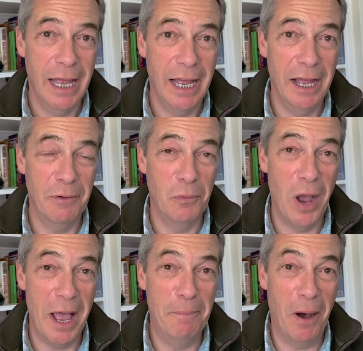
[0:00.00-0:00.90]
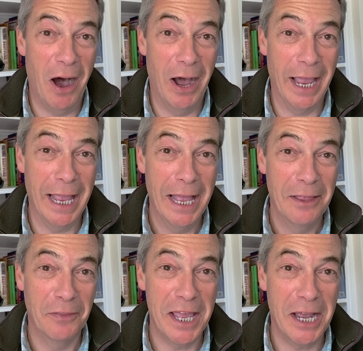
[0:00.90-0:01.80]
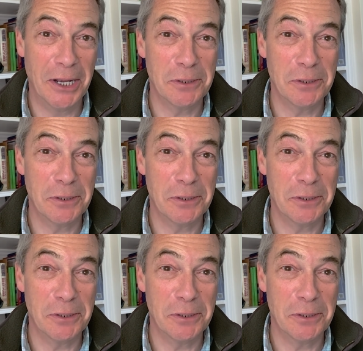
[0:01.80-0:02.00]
uh, whereby they can't